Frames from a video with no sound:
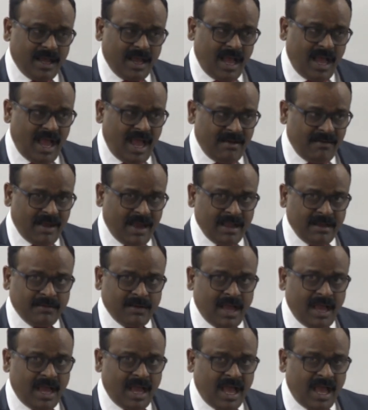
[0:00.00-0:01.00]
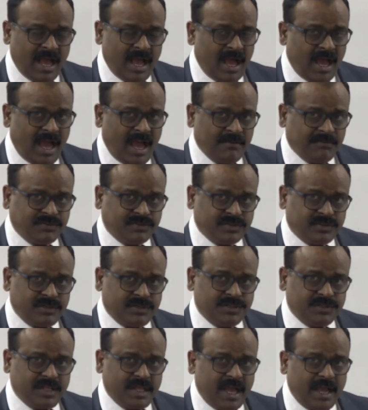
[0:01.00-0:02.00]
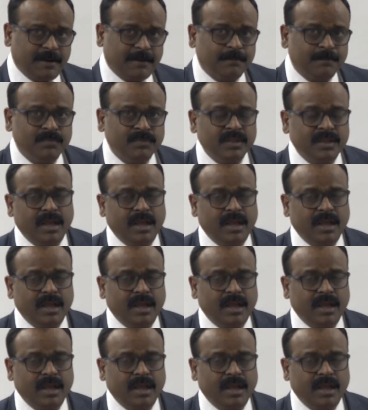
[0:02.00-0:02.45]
I have told you that,